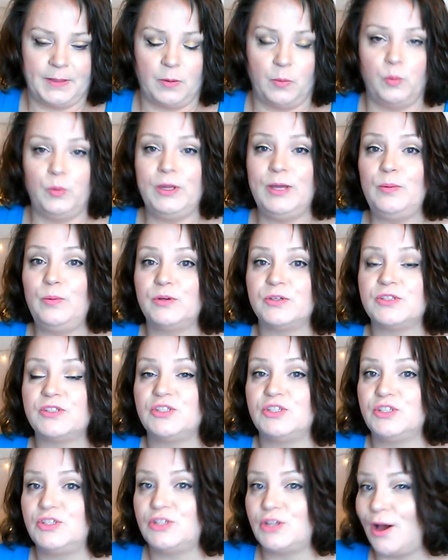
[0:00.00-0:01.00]
we will
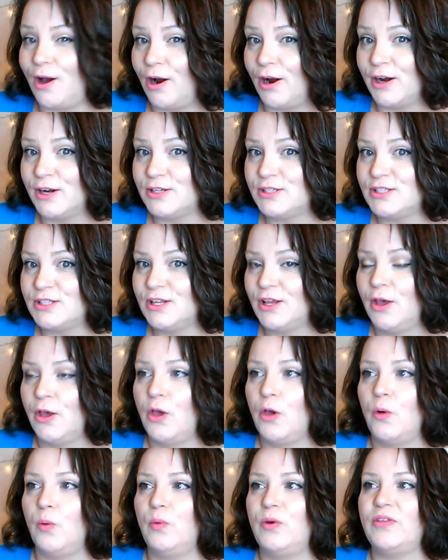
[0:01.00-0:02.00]
start
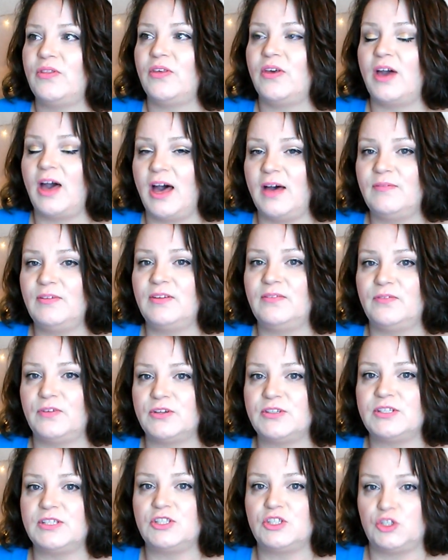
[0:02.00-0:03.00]
with coven
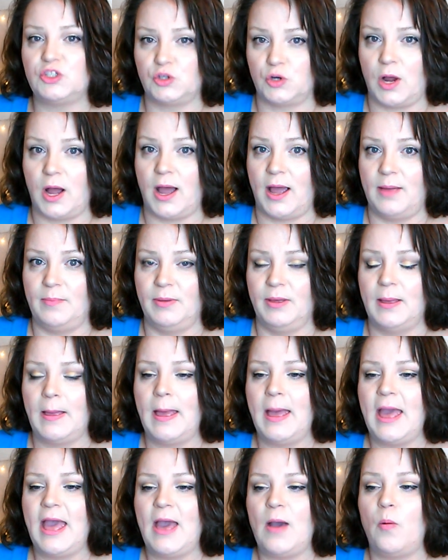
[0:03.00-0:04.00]
versus tribe.
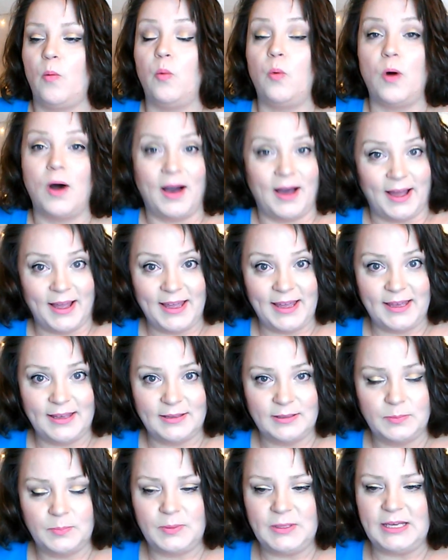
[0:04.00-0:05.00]
Why?
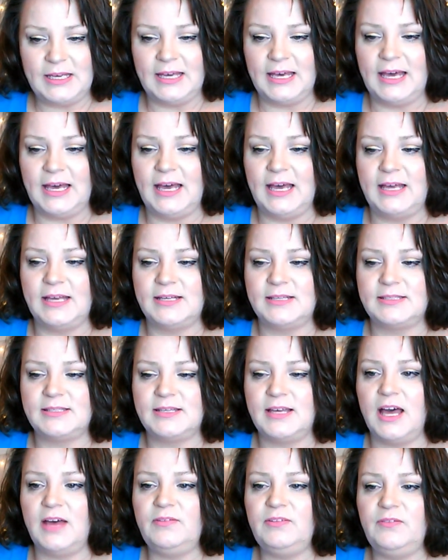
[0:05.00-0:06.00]
Because
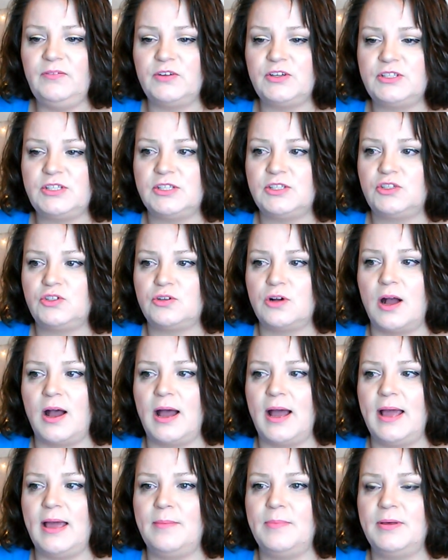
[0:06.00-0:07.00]
coven versus
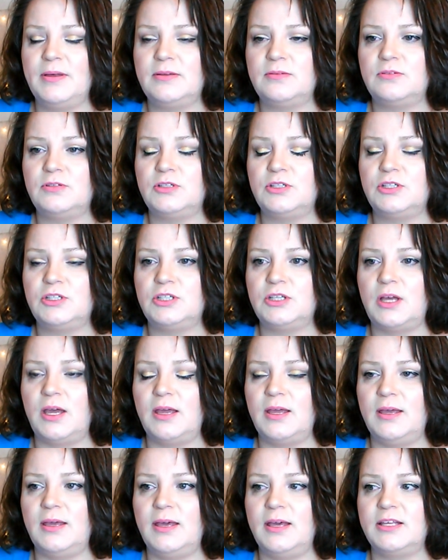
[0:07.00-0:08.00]
tribe
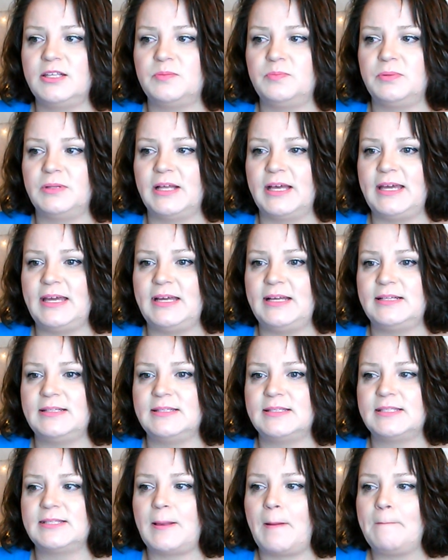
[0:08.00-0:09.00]

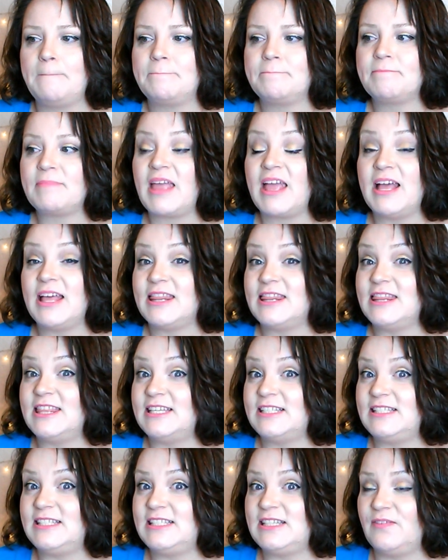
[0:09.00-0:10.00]
explains
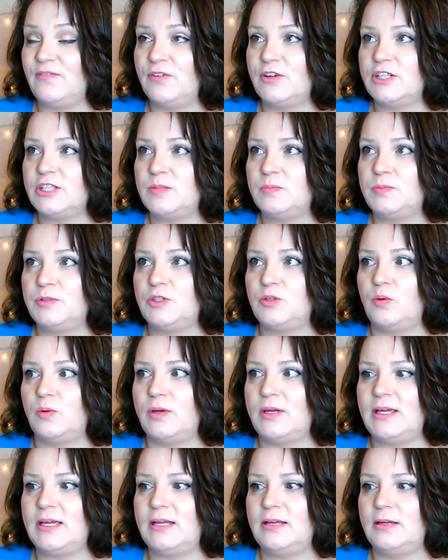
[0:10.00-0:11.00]
the difference
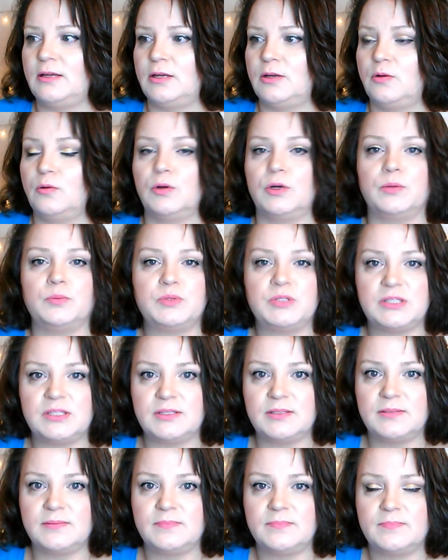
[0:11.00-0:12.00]
between
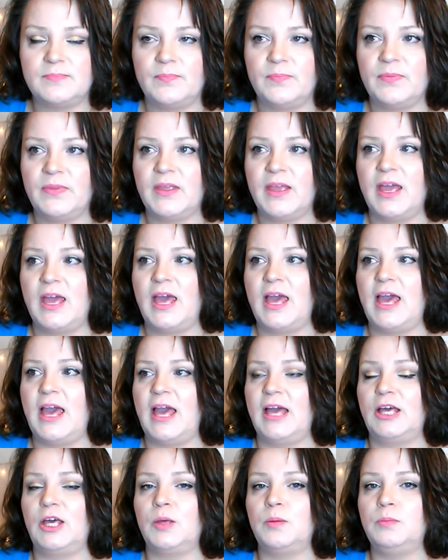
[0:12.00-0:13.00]
groups
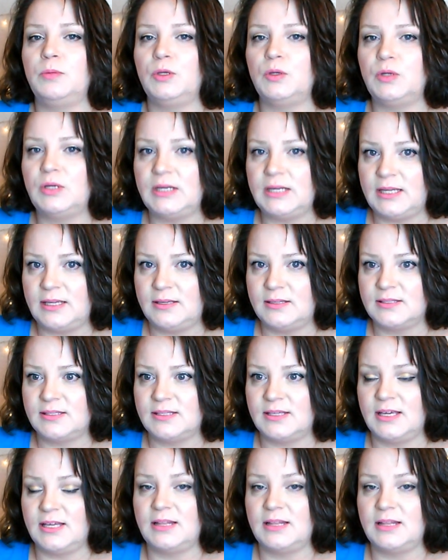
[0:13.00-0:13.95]
and communities